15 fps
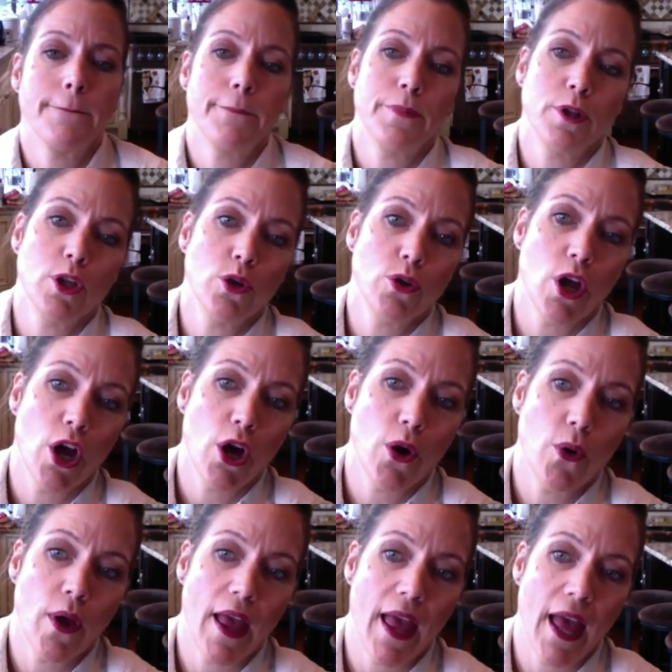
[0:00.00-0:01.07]

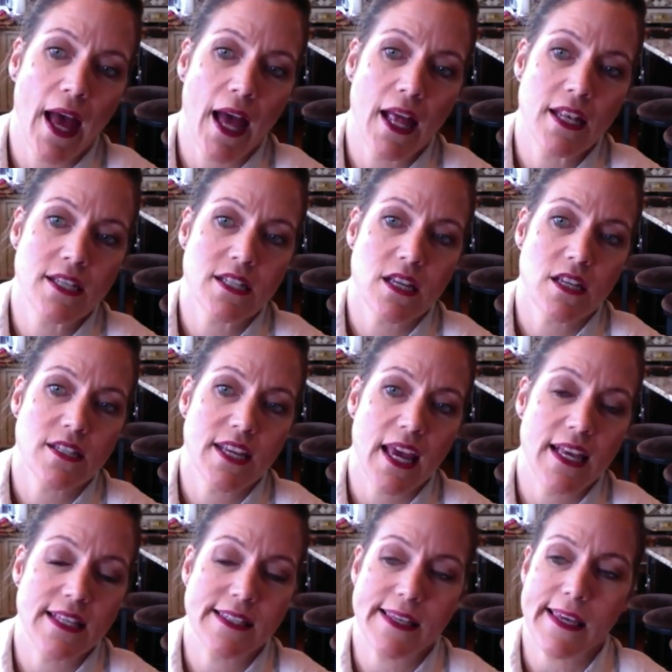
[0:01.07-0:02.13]
Pluto, and
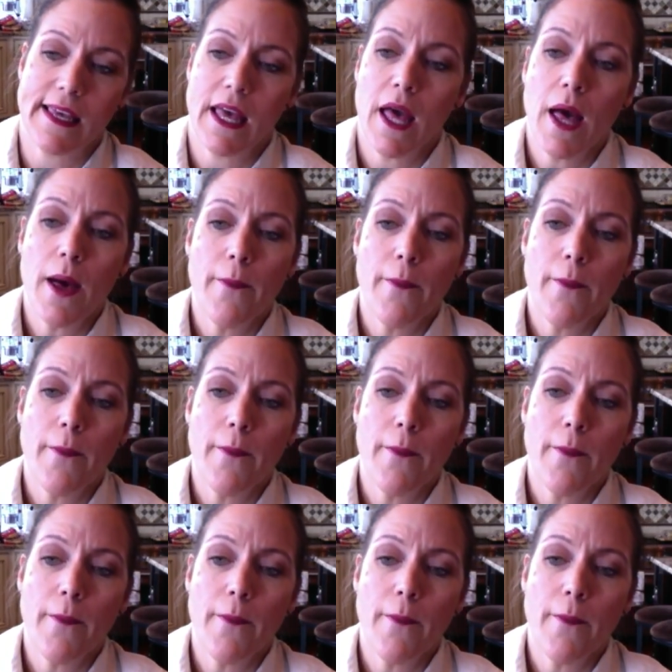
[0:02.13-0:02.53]
Daisy.